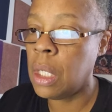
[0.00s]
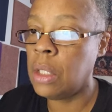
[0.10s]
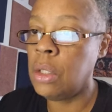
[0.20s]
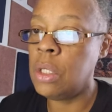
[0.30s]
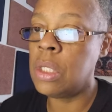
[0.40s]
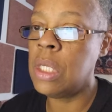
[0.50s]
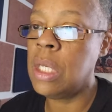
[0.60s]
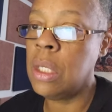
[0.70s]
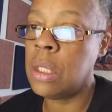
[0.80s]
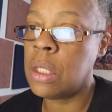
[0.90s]
And you just
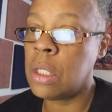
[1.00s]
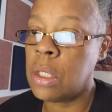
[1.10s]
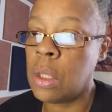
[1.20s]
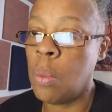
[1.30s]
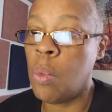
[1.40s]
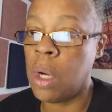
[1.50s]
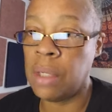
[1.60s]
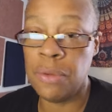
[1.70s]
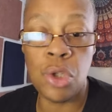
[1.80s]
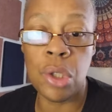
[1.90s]
need someone,
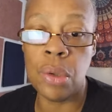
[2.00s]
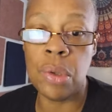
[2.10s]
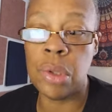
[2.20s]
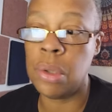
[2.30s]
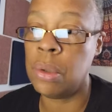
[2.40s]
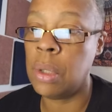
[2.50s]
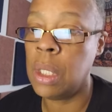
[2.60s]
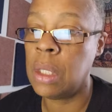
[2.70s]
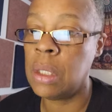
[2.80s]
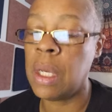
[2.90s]
if you choose to
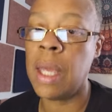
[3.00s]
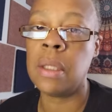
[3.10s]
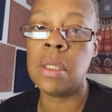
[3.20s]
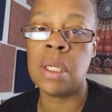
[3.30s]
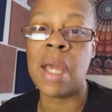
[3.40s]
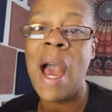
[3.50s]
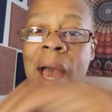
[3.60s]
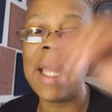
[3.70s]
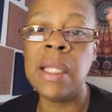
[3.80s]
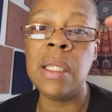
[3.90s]

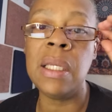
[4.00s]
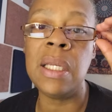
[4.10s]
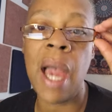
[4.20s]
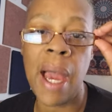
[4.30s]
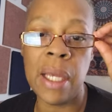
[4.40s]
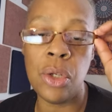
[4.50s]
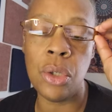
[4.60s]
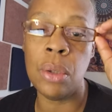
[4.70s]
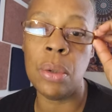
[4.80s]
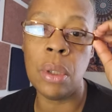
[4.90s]
kindly guide
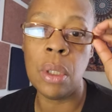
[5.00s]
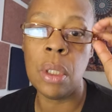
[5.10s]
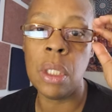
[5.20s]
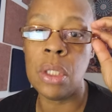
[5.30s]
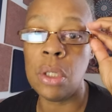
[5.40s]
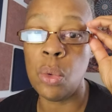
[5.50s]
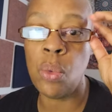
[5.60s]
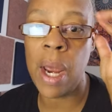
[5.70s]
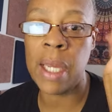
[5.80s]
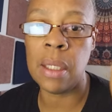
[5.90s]
you into the
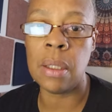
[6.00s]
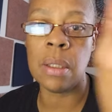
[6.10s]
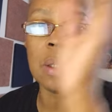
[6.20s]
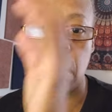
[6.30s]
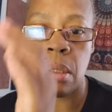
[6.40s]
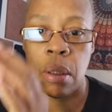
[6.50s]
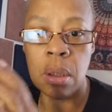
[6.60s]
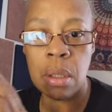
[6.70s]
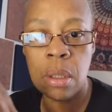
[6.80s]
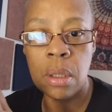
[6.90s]
right
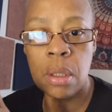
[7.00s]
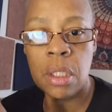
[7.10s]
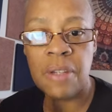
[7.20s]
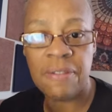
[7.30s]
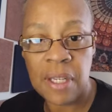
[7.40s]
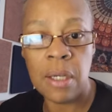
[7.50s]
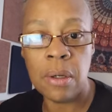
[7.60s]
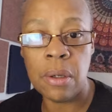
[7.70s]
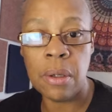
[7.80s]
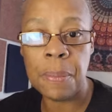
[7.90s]

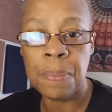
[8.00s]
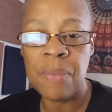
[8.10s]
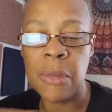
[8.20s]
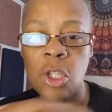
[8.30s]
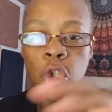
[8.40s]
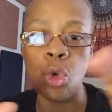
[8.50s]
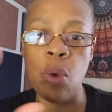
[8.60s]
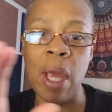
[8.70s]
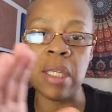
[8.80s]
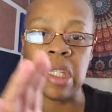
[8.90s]
sphere, into the
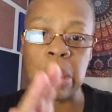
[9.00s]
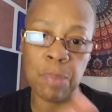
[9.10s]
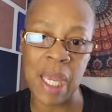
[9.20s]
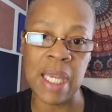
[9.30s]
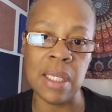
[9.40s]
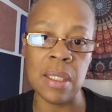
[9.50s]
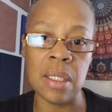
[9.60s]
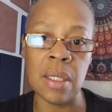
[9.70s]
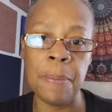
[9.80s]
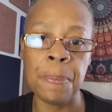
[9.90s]
right
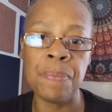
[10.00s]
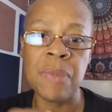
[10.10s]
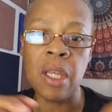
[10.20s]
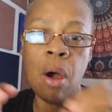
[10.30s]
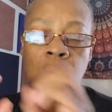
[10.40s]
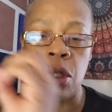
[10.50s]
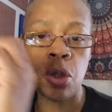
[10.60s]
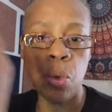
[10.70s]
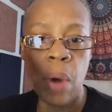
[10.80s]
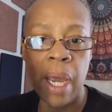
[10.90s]
space, onto
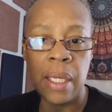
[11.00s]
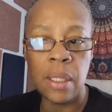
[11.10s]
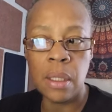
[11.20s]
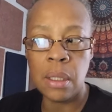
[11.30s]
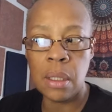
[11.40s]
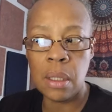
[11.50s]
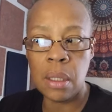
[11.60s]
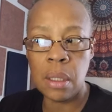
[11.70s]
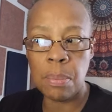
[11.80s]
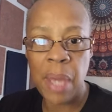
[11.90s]
the right
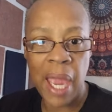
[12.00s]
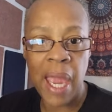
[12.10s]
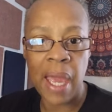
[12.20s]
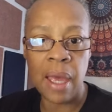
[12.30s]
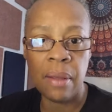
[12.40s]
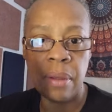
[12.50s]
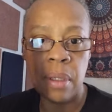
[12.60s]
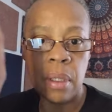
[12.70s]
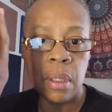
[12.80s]
path,